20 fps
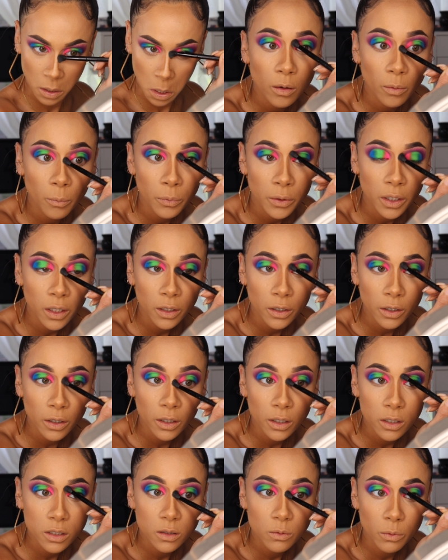Up here
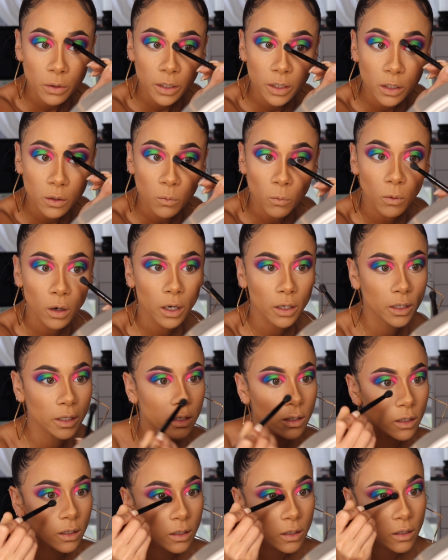is where you want
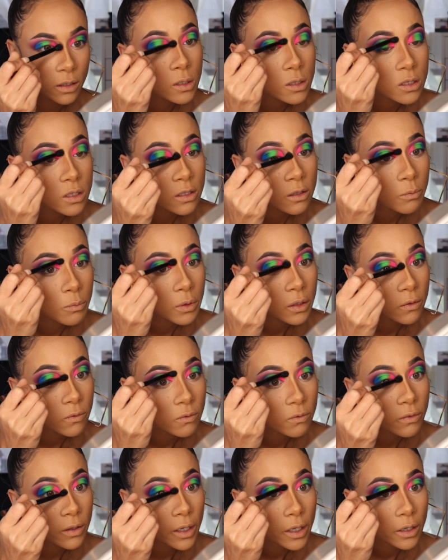it to be
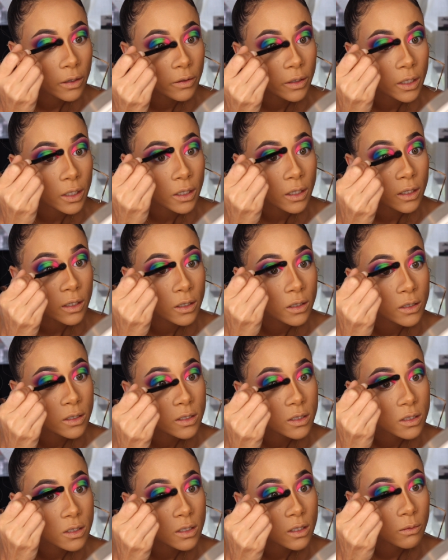very
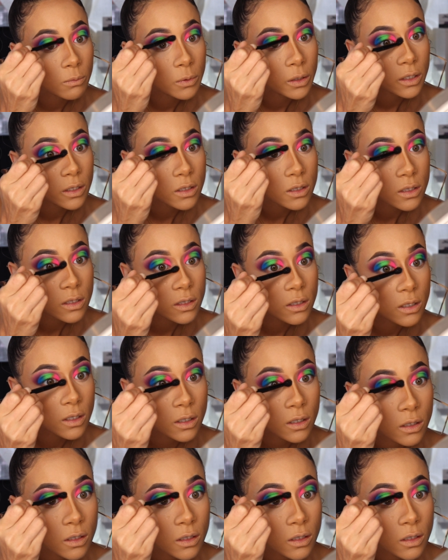seamless.